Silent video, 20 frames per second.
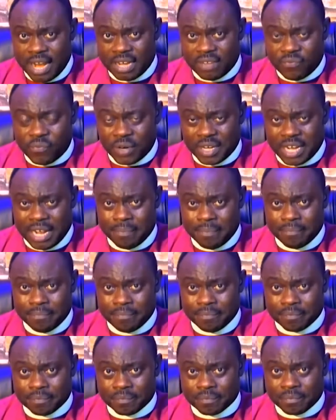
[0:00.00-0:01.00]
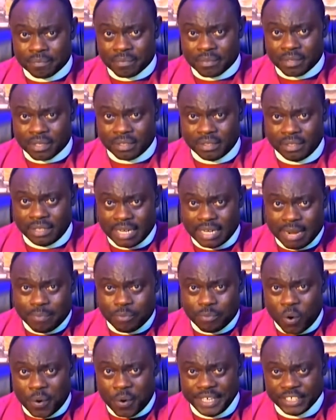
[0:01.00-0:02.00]
for them. Let them
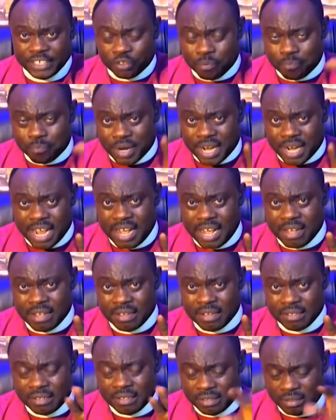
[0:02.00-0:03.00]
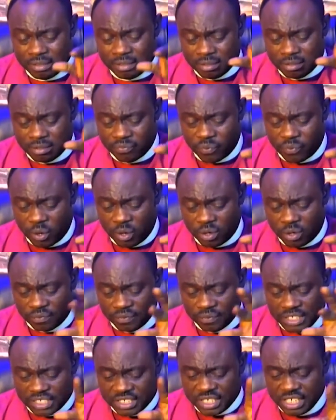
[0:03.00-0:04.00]
go into prayer for
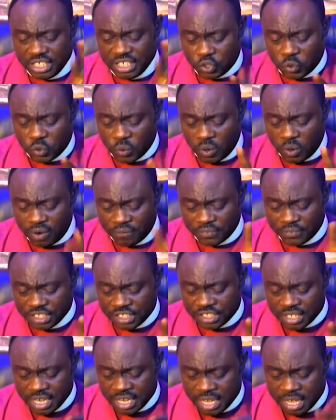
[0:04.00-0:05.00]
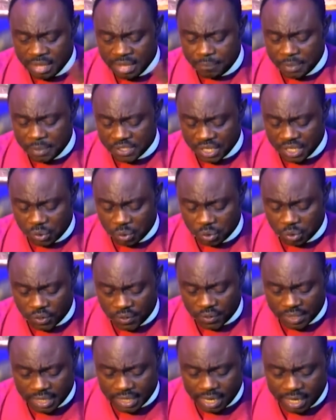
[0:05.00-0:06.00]
this issue of this
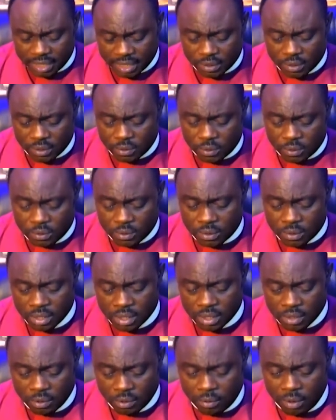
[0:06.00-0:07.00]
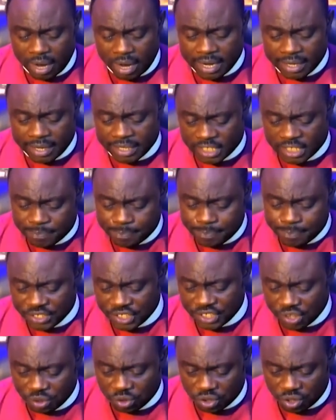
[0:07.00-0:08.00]
persecution. I don't know why this
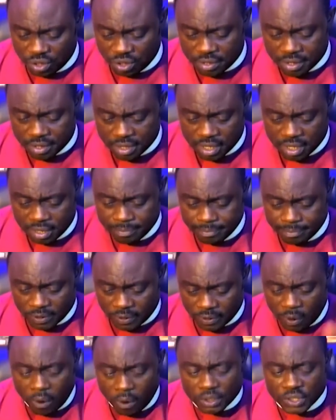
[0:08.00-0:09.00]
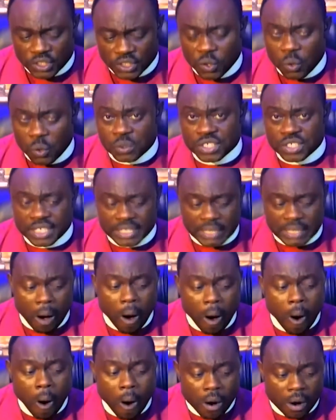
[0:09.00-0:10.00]
persecution, but God knows it all.